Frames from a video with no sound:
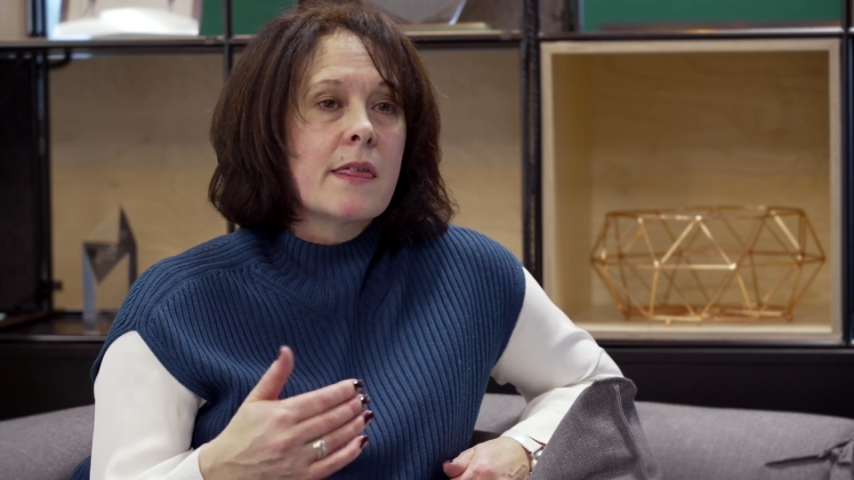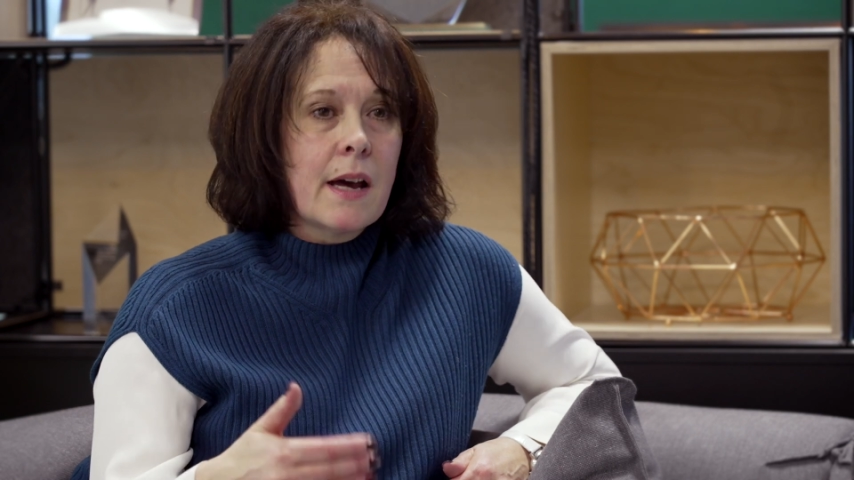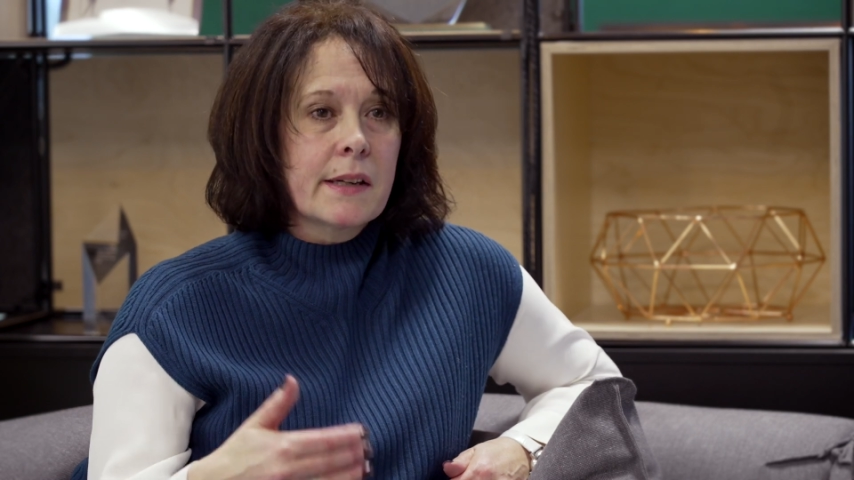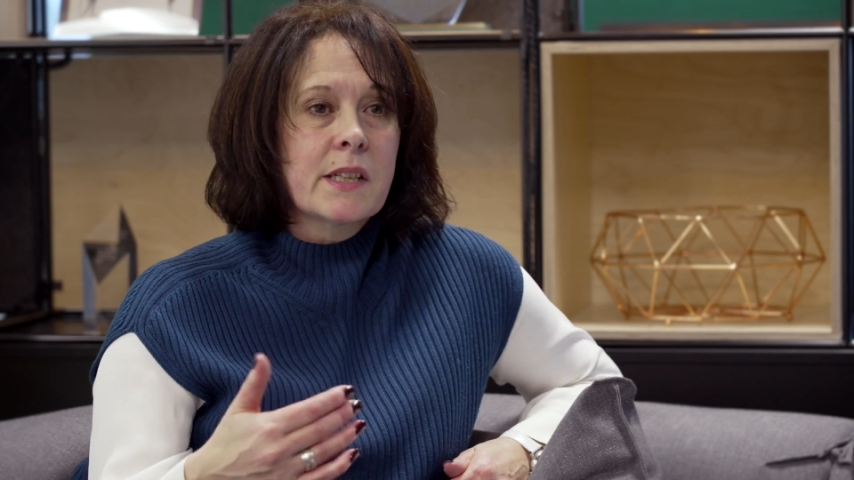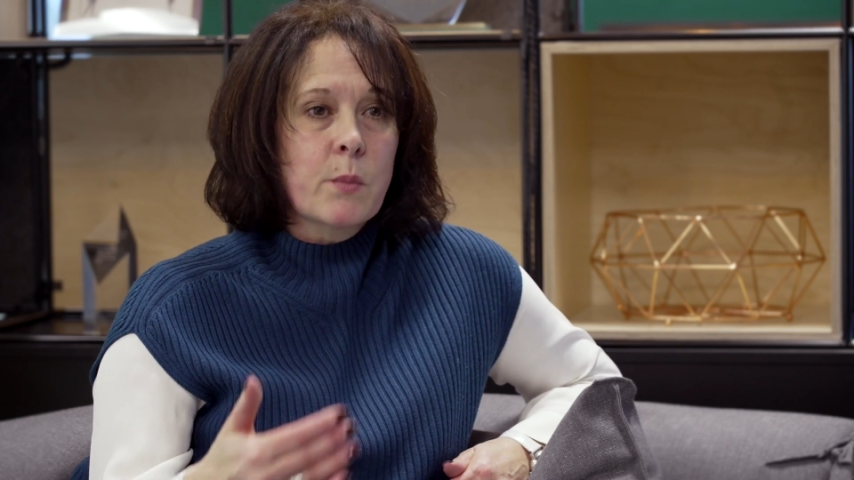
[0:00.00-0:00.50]

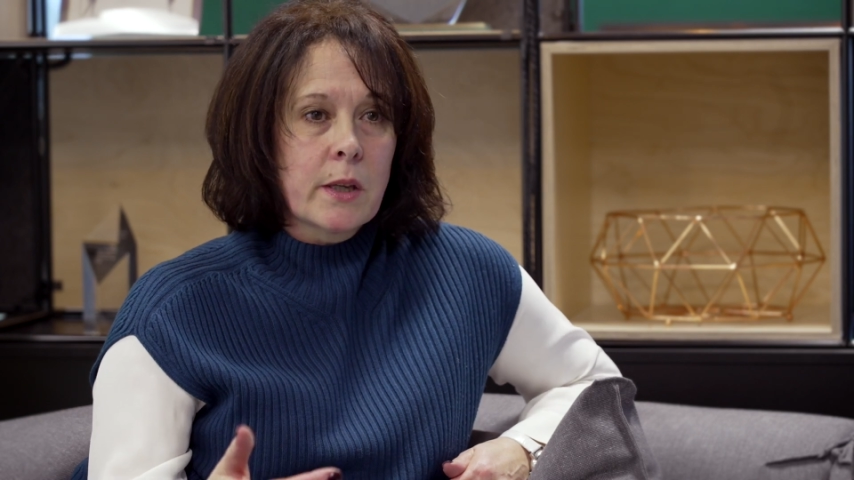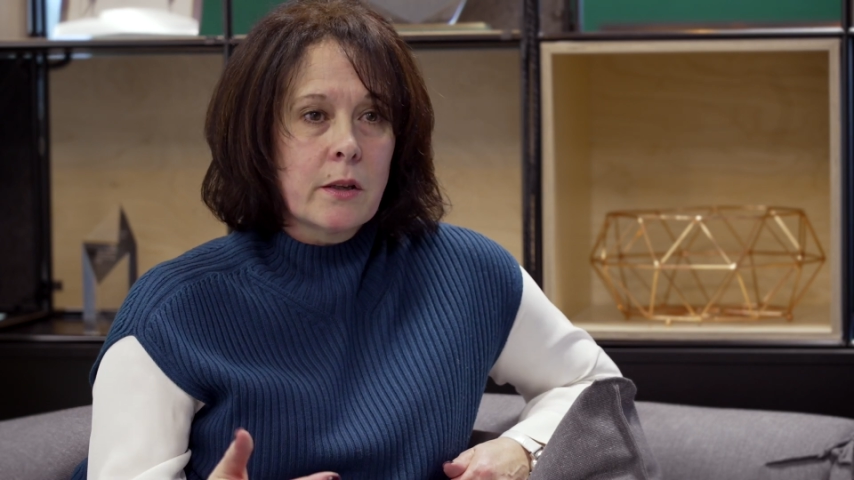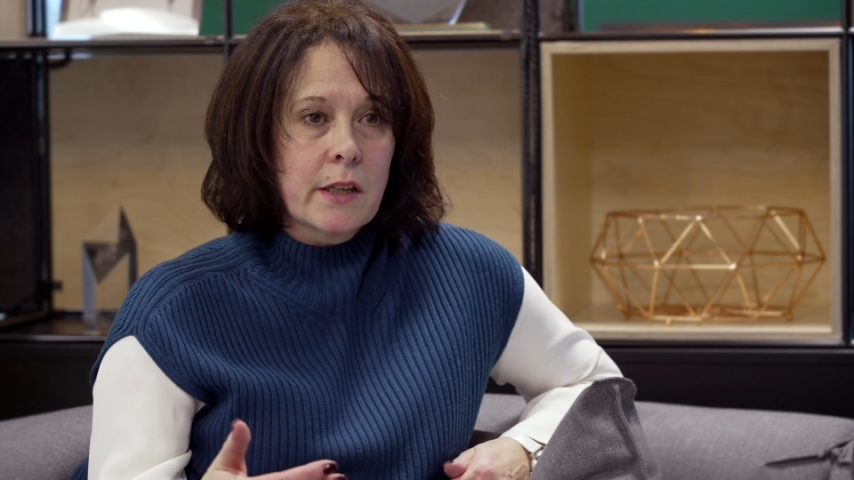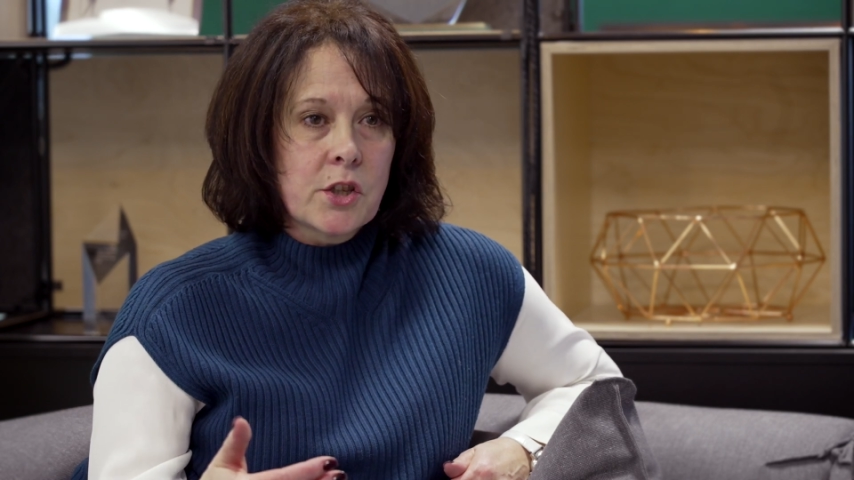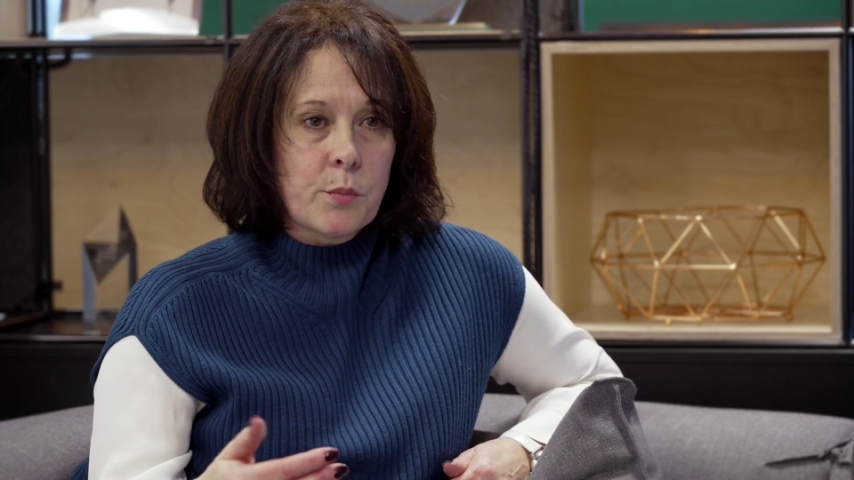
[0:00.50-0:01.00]
that is when you
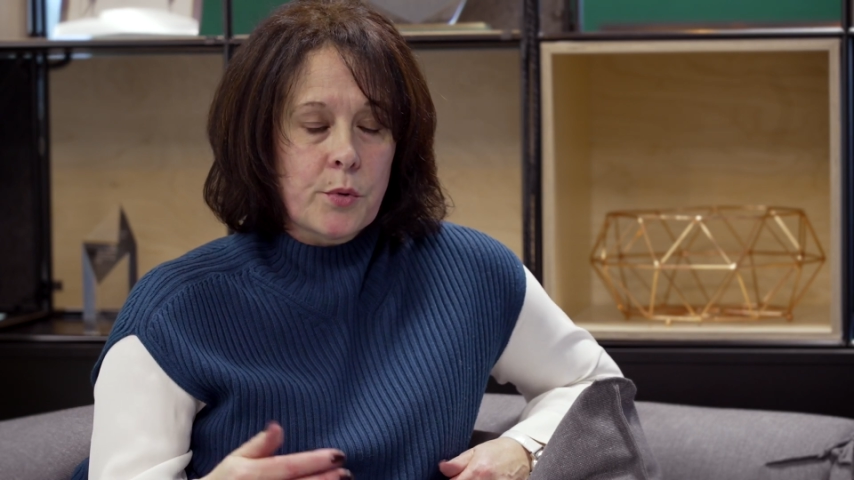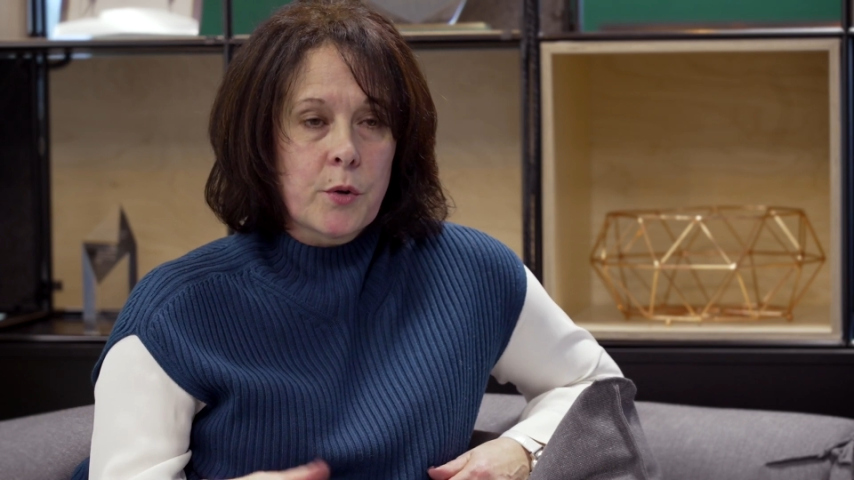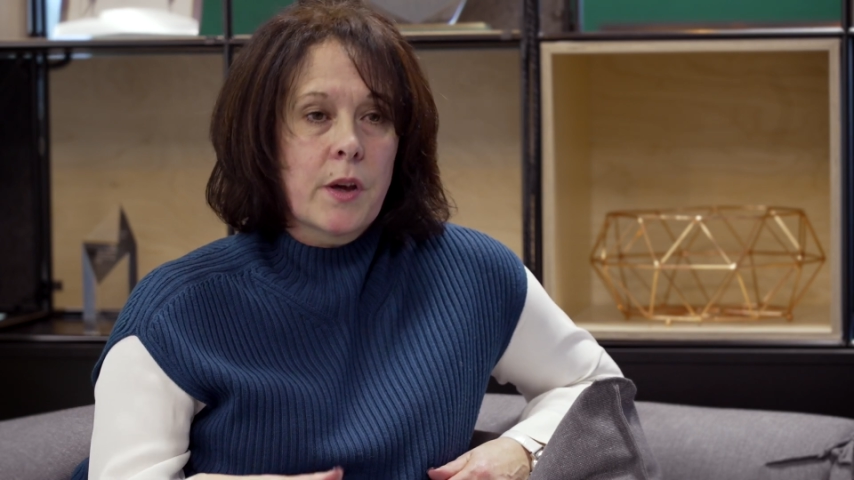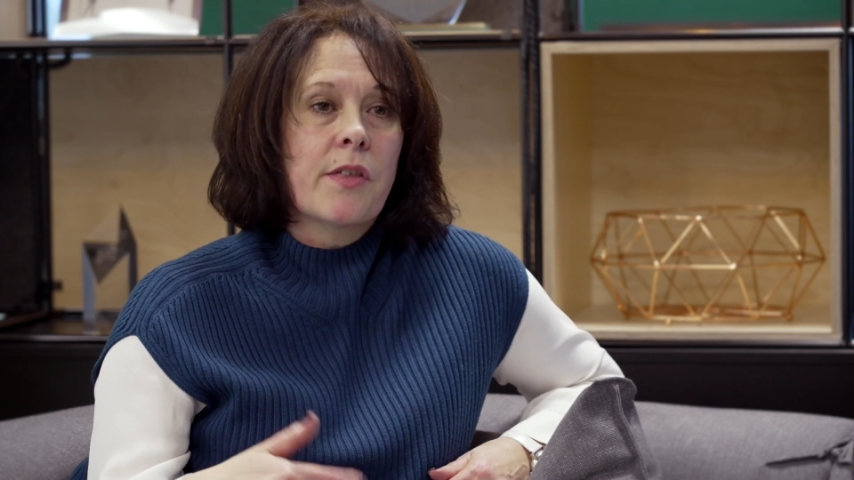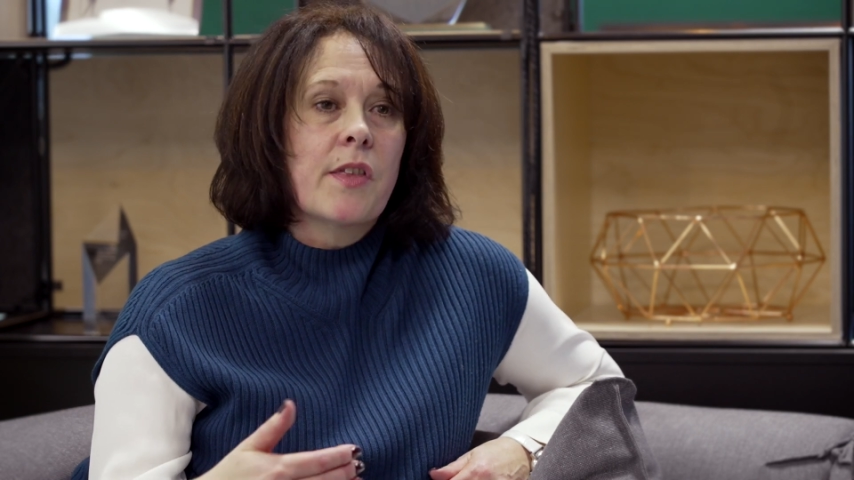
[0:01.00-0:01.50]
need your broker,